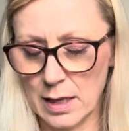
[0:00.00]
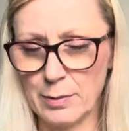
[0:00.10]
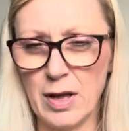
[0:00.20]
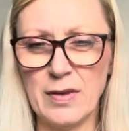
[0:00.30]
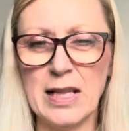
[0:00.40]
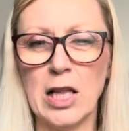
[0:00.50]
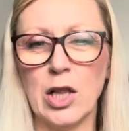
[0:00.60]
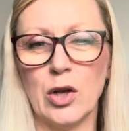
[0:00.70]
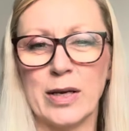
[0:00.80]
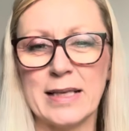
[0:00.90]
have a little
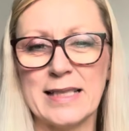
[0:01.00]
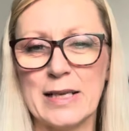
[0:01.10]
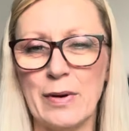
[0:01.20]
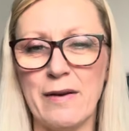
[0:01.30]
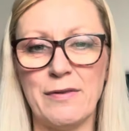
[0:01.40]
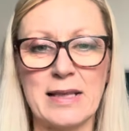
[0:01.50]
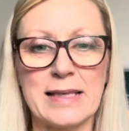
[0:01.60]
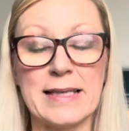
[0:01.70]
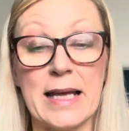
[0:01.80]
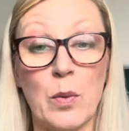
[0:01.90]
look and see what I
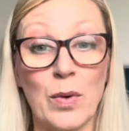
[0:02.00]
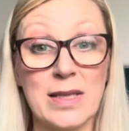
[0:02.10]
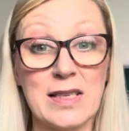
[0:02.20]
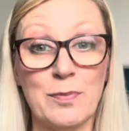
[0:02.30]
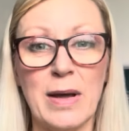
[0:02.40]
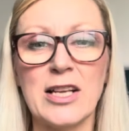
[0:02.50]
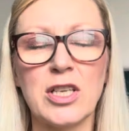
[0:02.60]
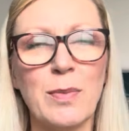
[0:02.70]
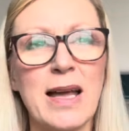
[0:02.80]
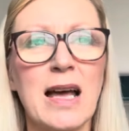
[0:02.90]
fancy. And once I've,
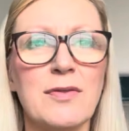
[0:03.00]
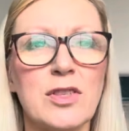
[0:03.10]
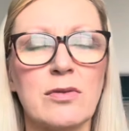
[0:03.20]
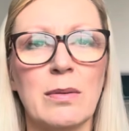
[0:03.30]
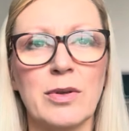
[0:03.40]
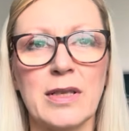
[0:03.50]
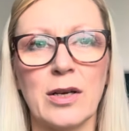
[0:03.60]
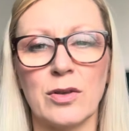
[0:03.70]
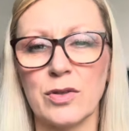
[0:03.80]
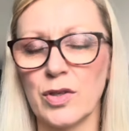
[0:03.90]
actually might have scrambled
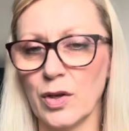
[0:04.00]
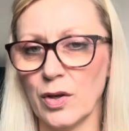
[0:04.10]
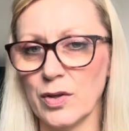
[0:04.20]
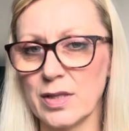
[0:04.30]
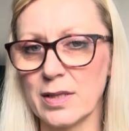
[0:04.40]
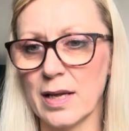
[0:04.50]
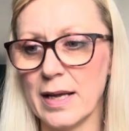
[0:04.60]
egg on toast.